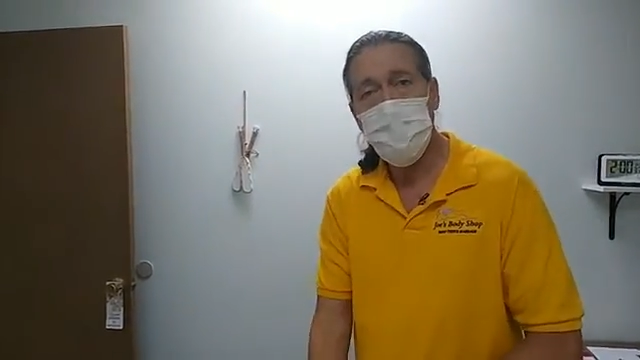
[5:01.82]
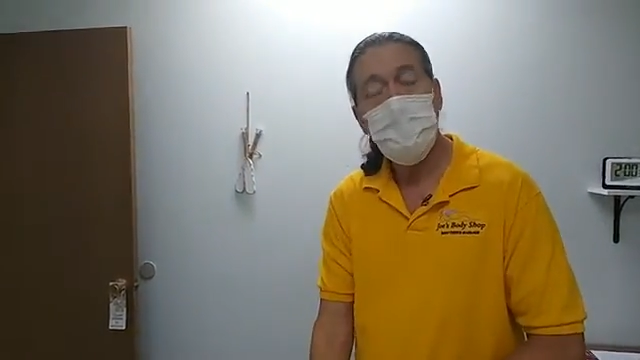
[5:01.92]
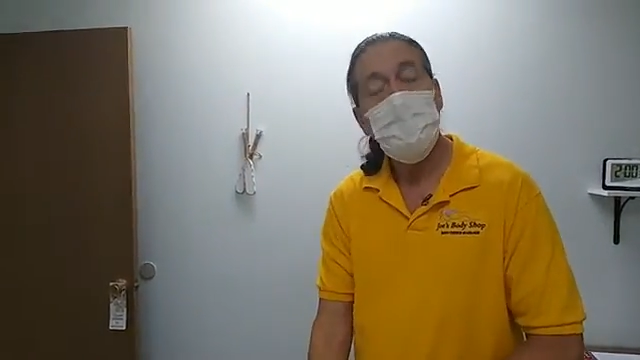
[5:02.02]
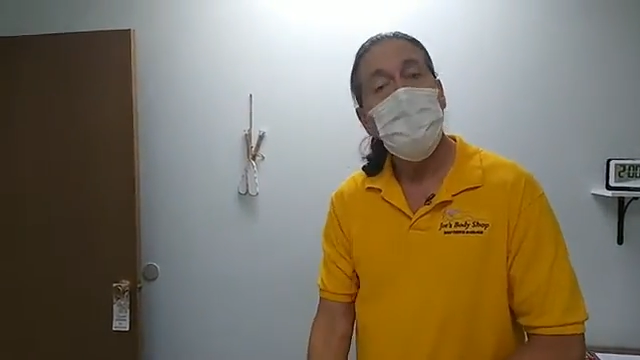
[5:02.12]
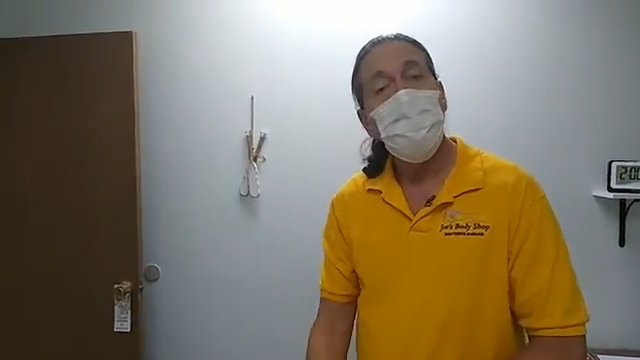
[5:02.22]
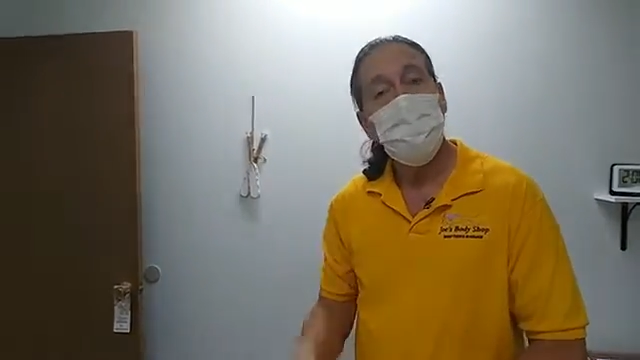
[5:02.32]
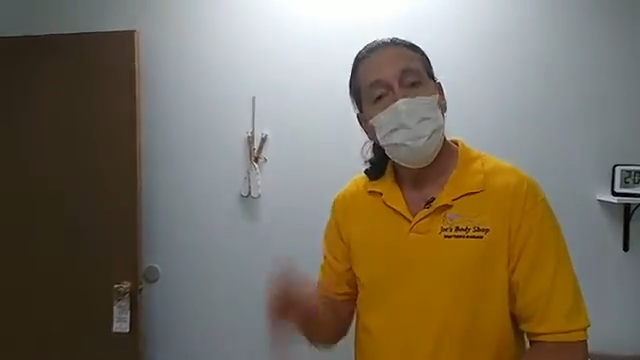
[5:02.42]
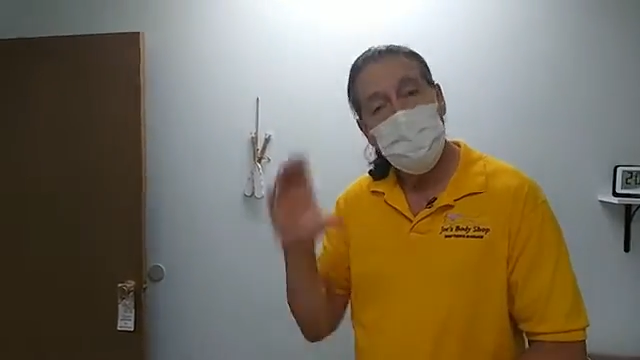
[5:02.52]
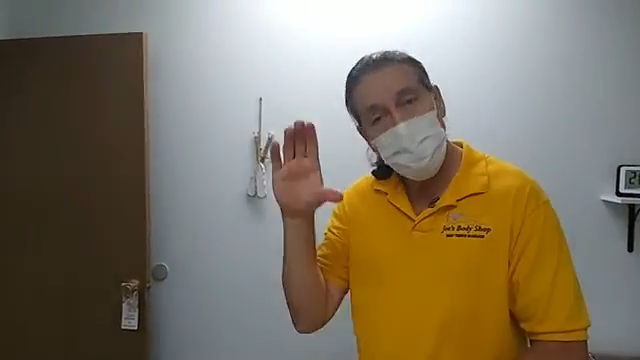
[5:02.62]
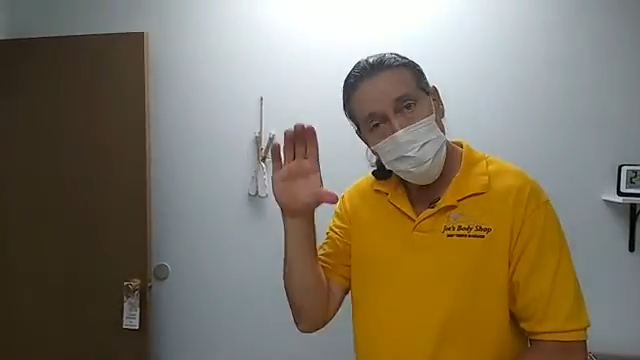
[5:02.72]
And when they
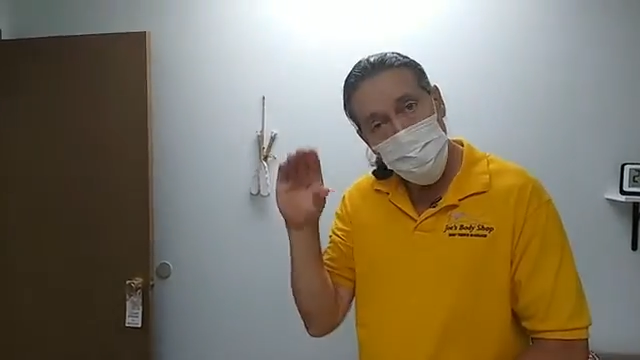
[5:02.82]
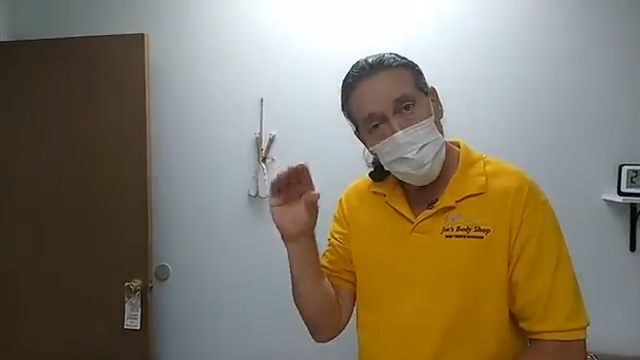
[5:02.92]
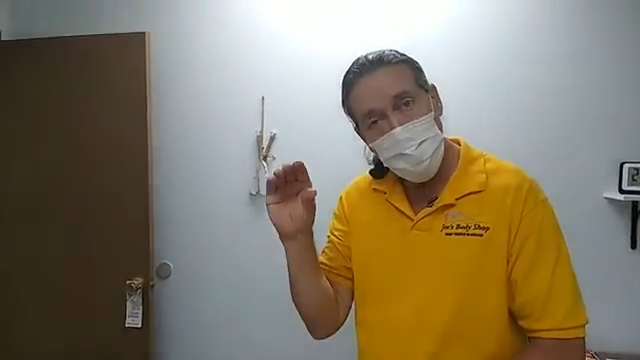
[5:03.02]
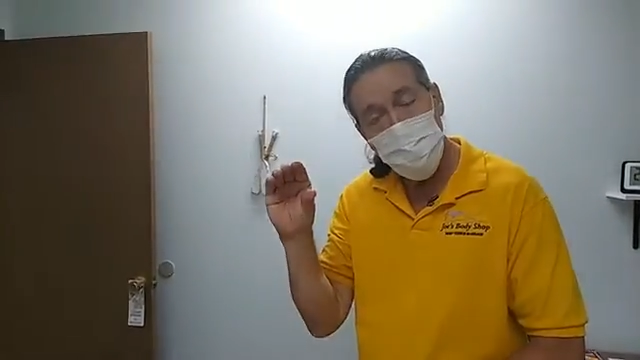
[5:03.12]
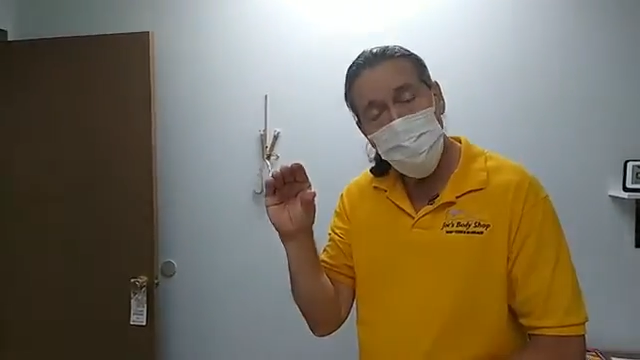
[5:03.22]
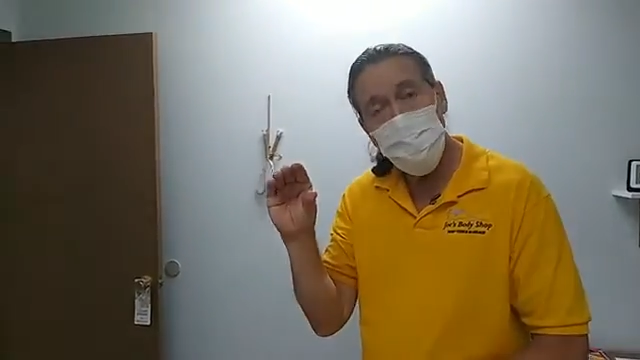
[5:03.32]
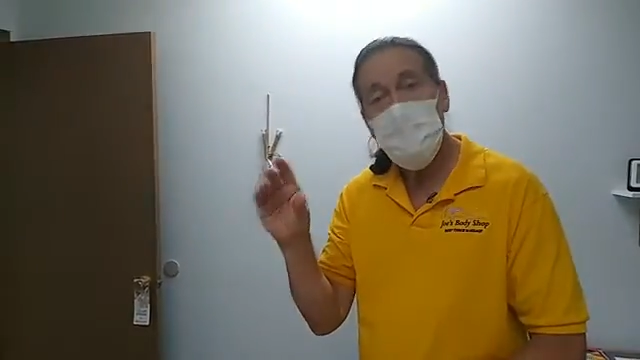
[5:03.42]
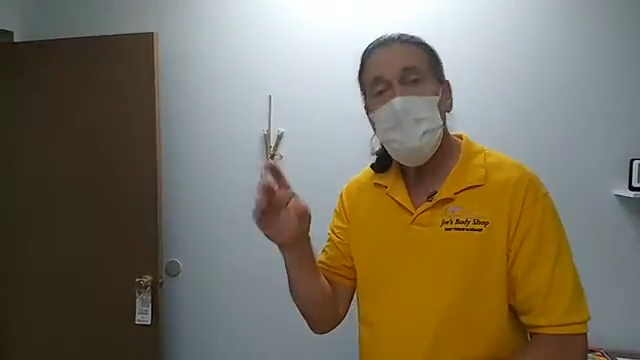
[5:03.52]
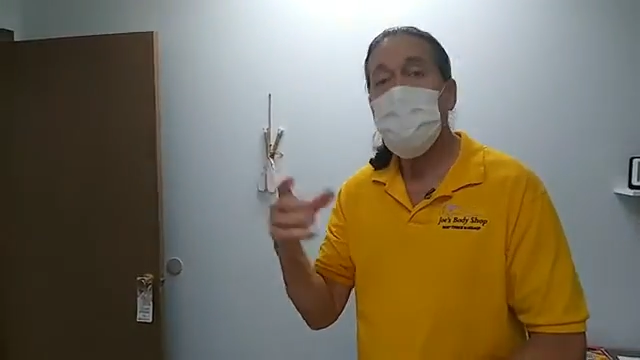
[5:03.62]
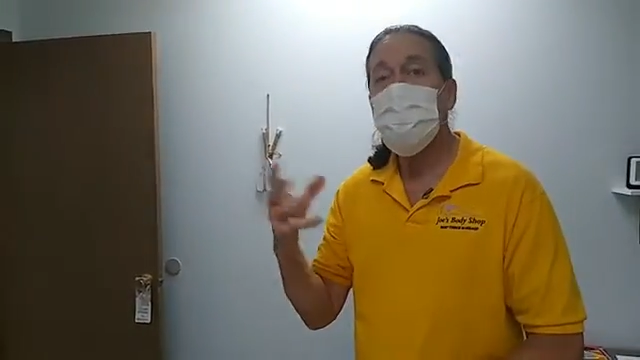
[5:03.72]
get jammed,
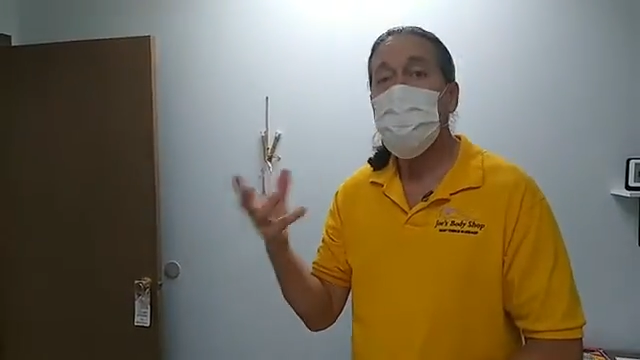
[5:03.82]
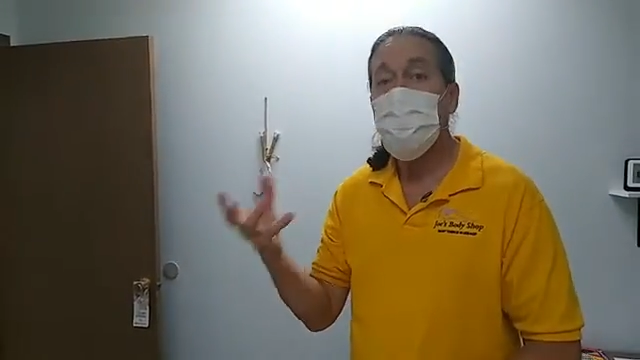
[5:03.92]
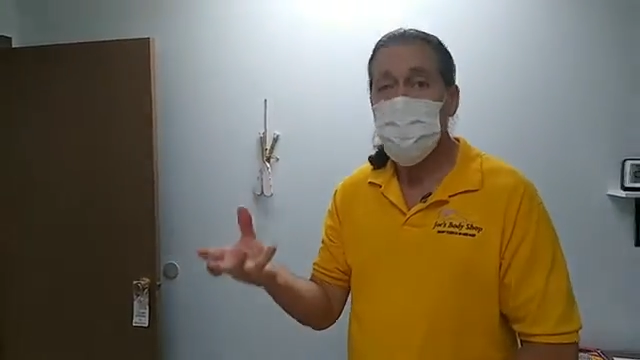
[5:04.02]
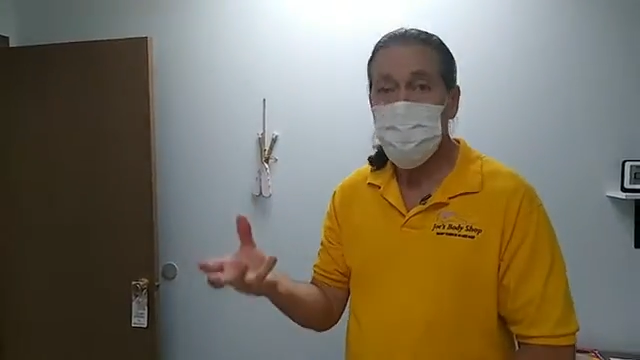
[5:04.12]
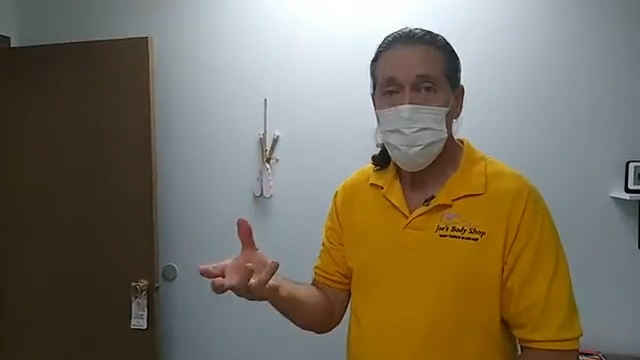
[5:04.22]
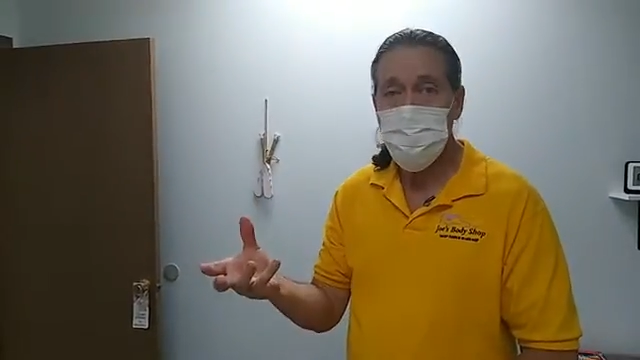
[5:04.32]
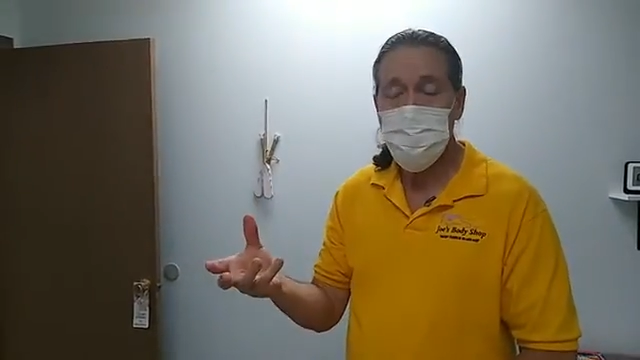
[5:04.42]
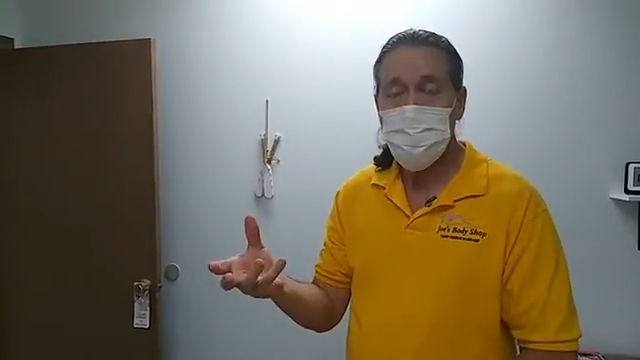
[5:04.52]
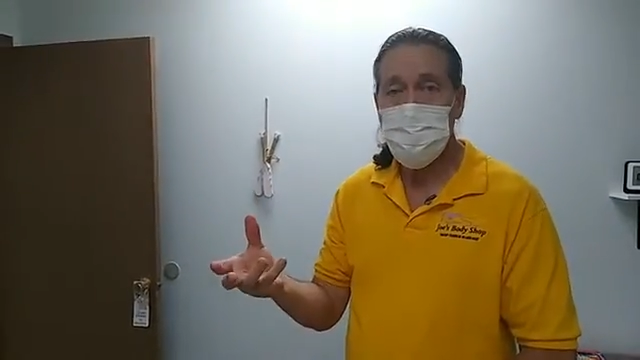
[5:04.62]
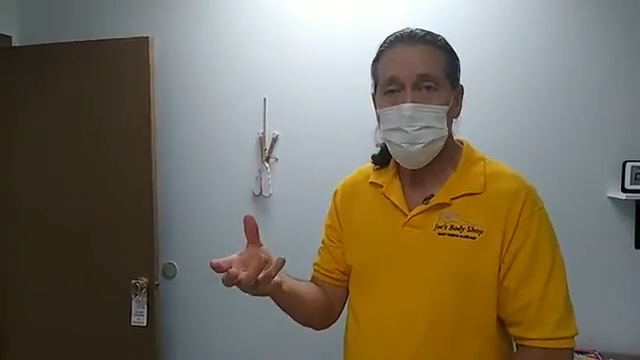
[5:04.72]
then the nervous system
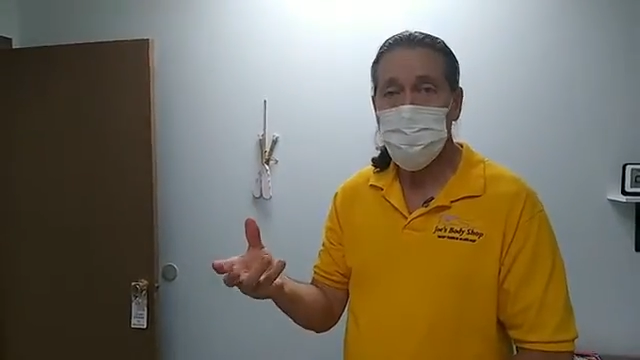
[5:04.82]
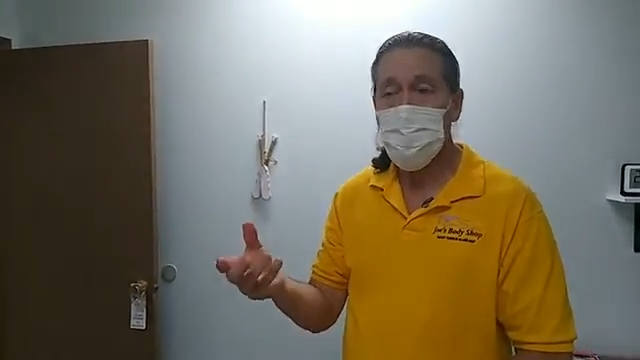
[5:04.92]
gets involved